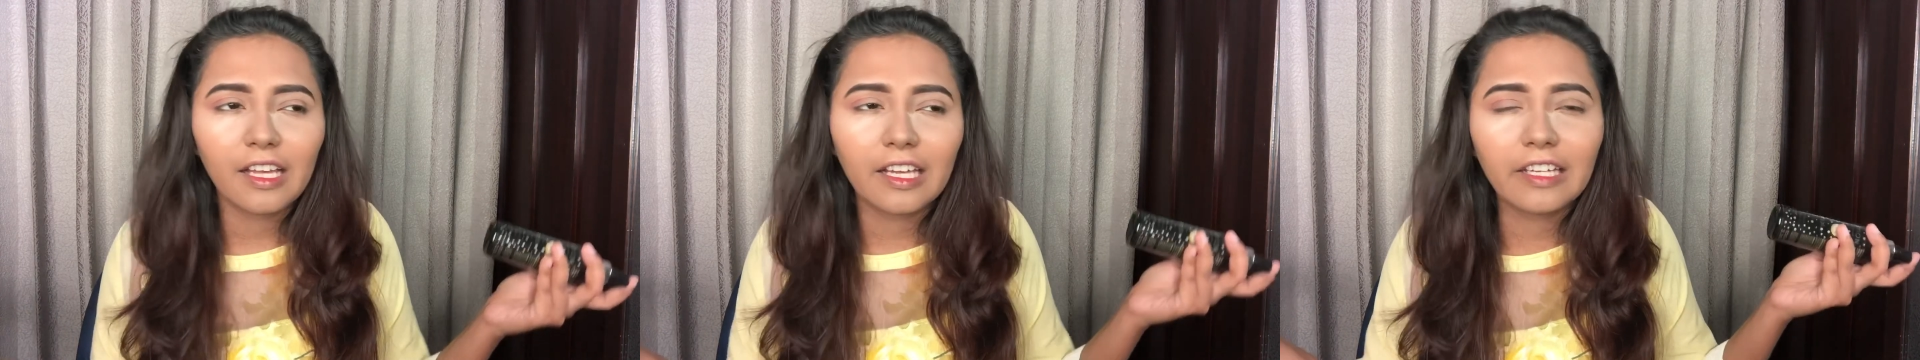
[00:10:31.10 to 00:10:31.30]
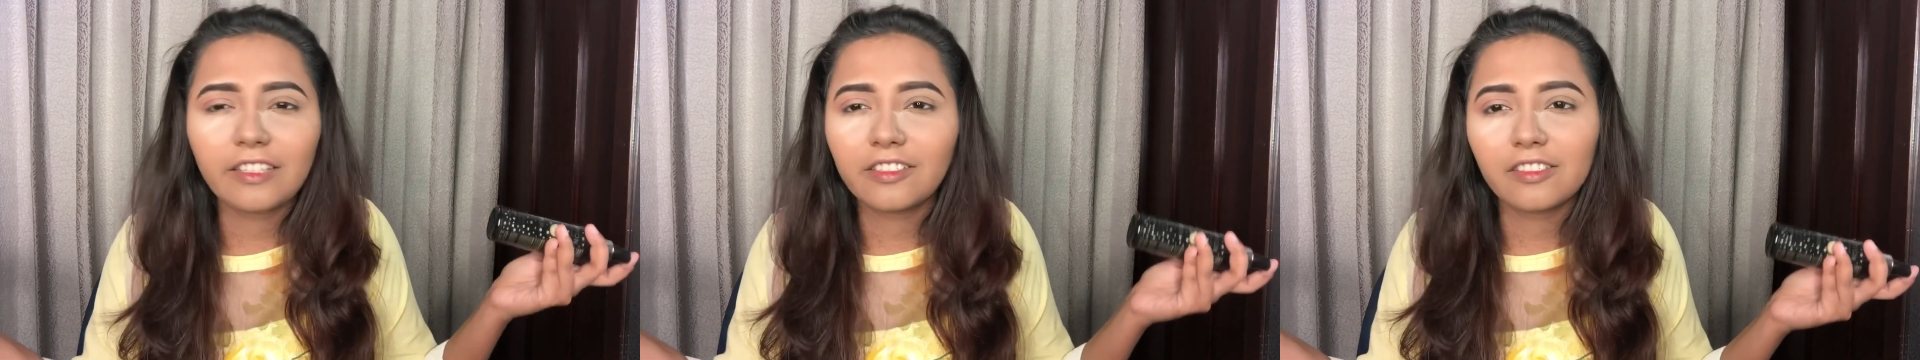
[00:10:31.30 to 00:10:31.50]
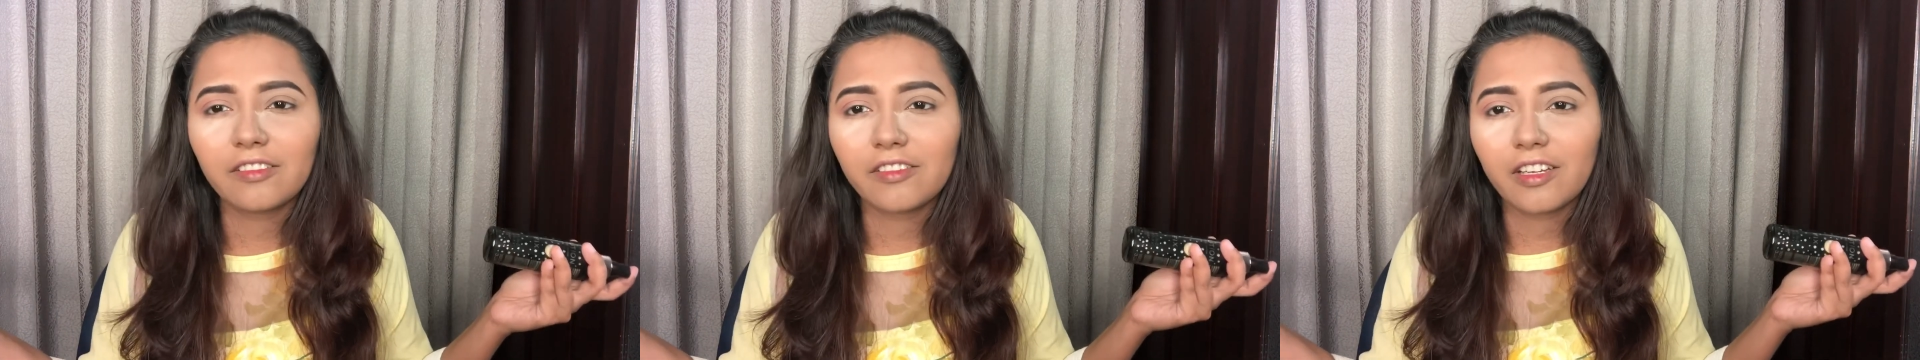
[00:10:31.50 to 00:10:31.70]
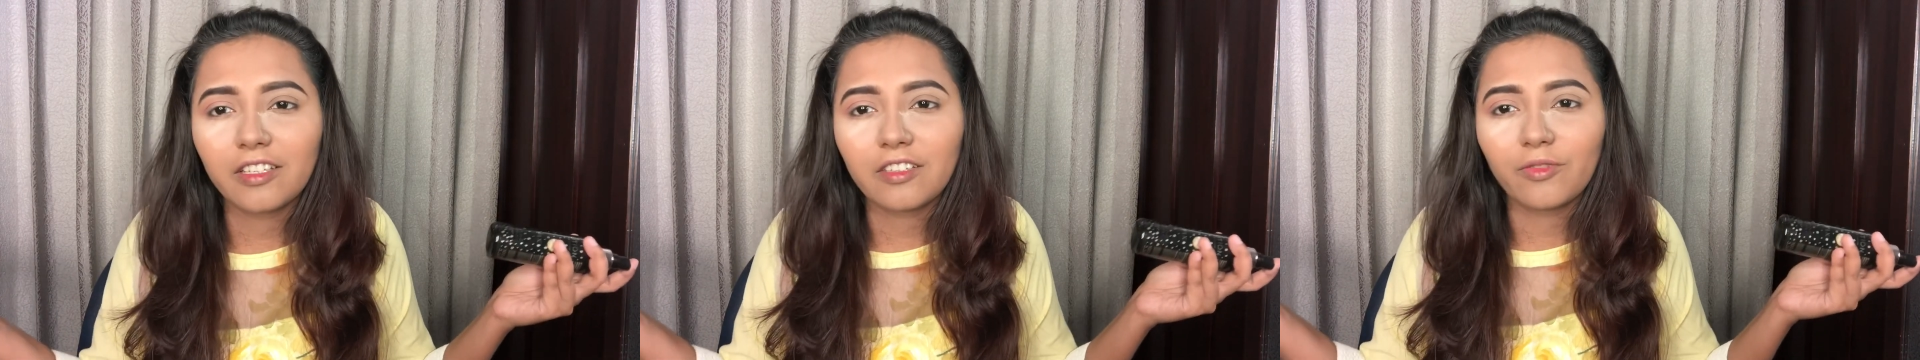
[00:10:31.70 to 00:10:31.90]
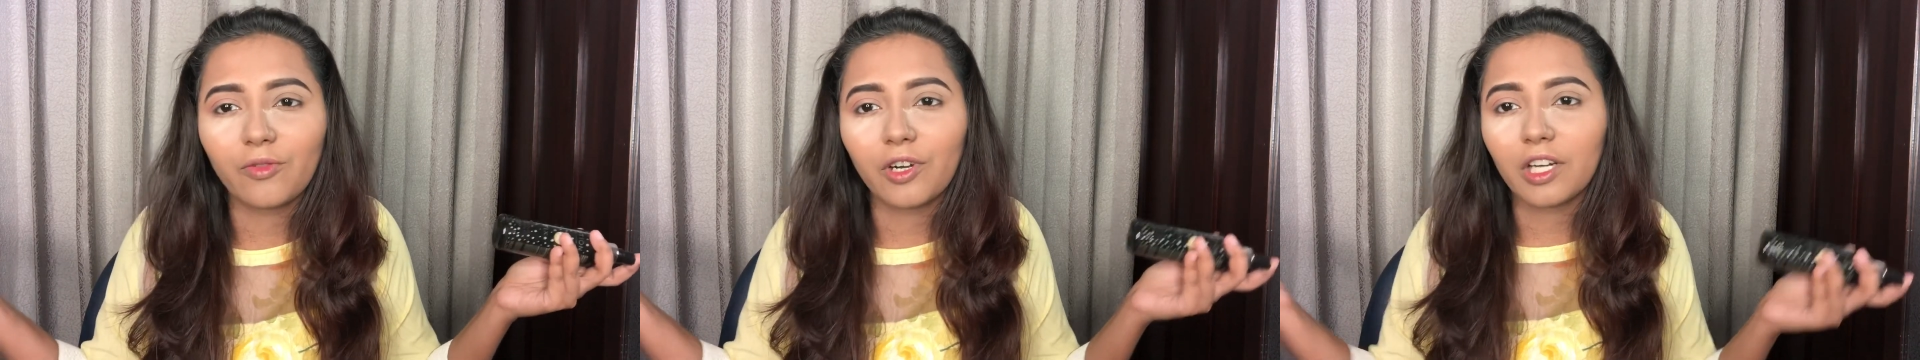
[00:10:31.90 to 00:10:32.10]
It
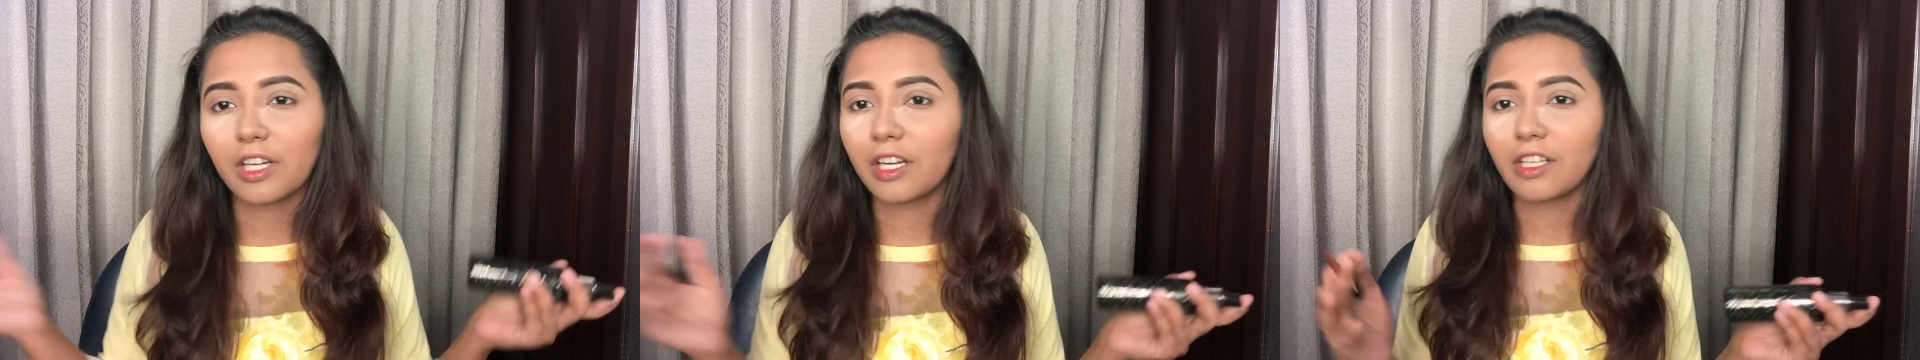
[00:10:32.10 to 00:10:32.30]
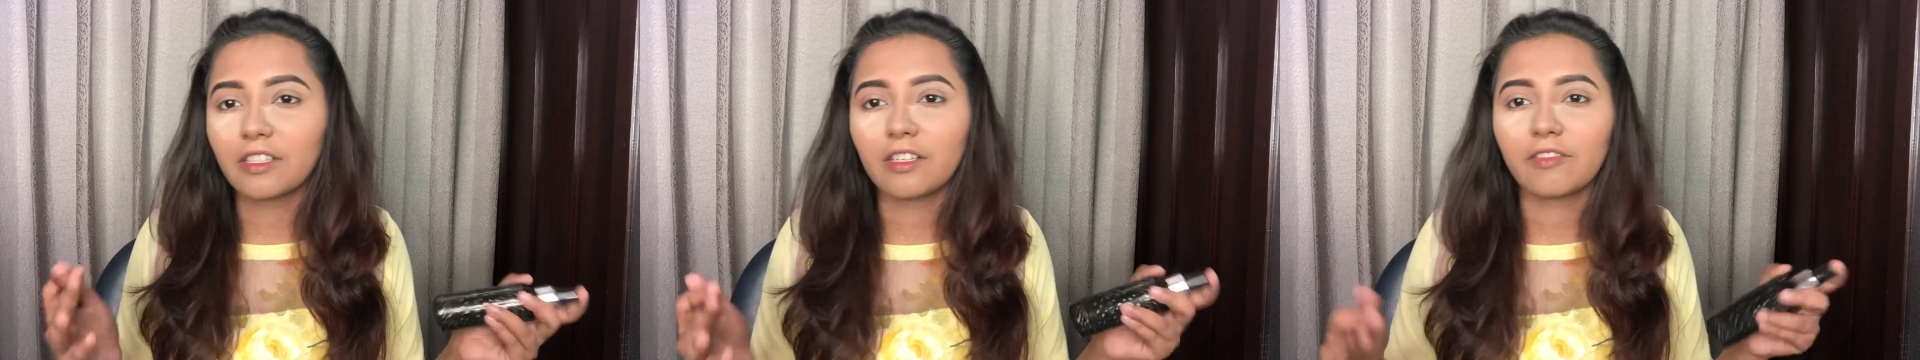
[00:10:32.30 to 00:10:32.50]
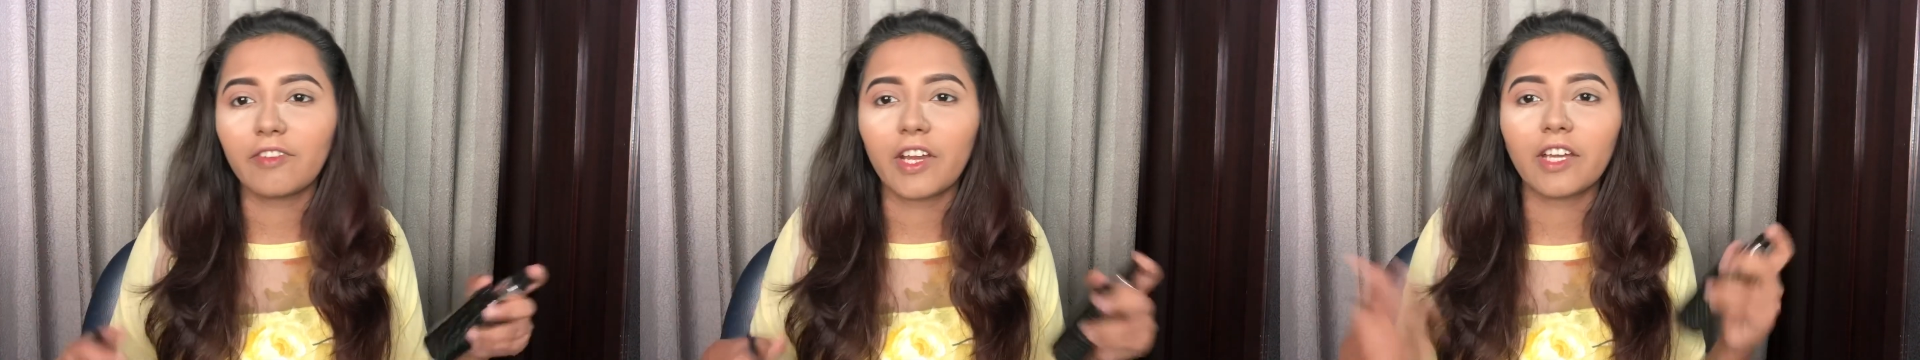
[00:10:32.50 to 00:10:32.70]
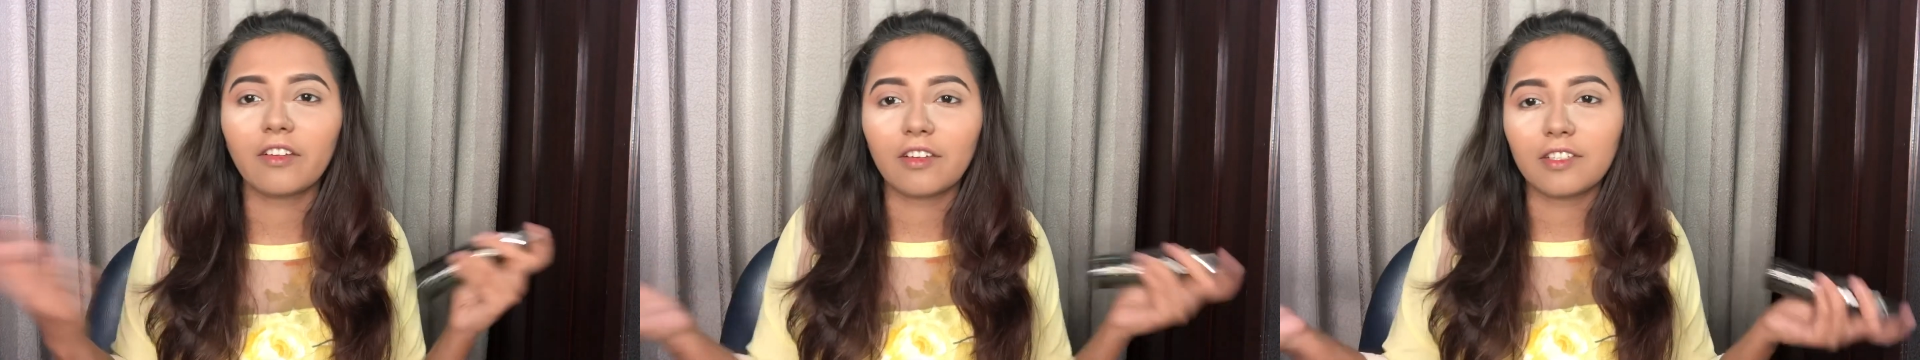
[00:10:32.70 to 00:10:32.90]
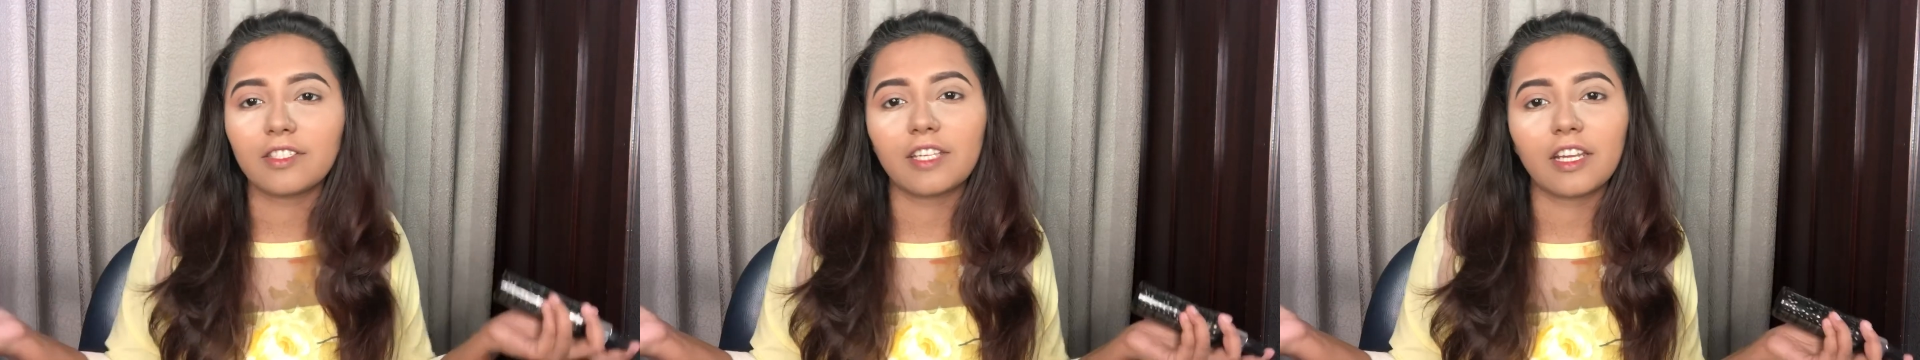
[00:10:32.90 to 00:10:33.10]
just worked as a
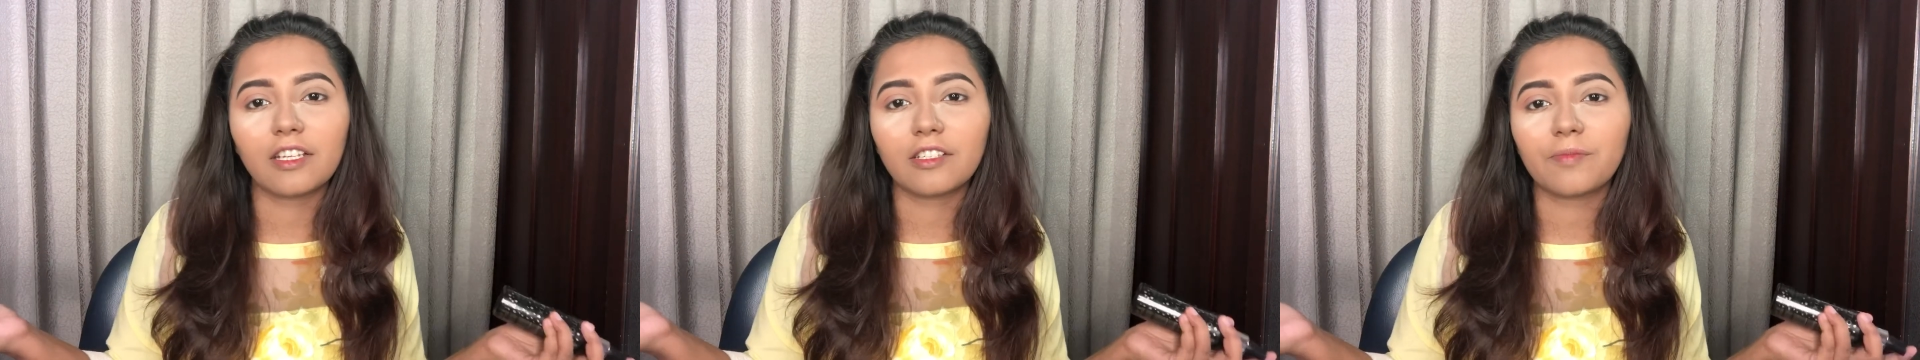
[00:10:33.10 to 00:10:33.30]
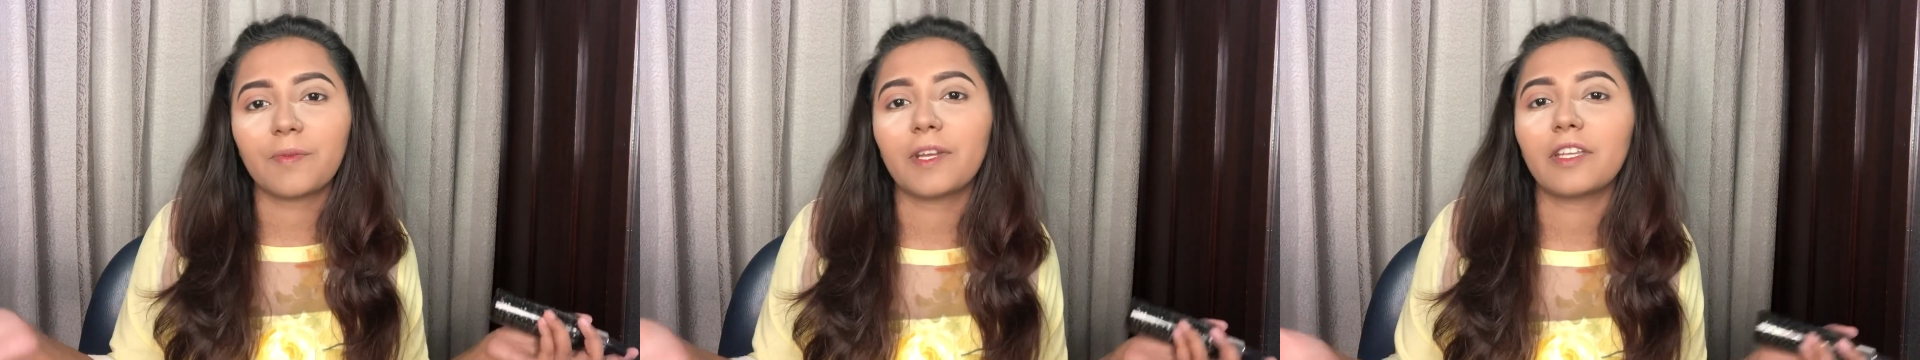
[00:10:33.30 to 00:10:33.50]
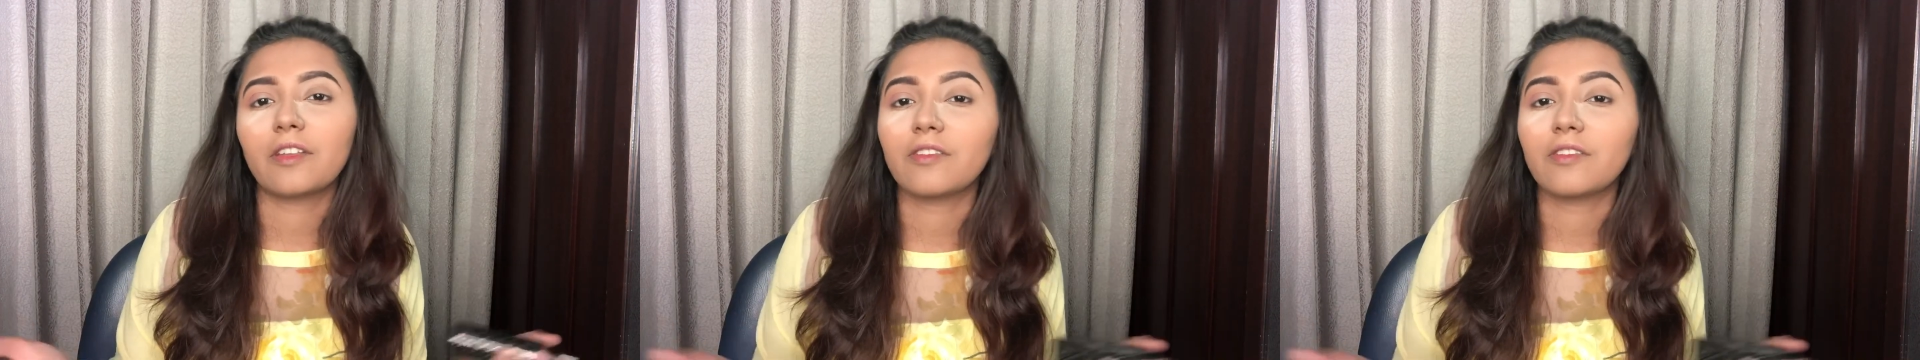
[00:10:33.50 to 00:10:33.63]
regular setting spray.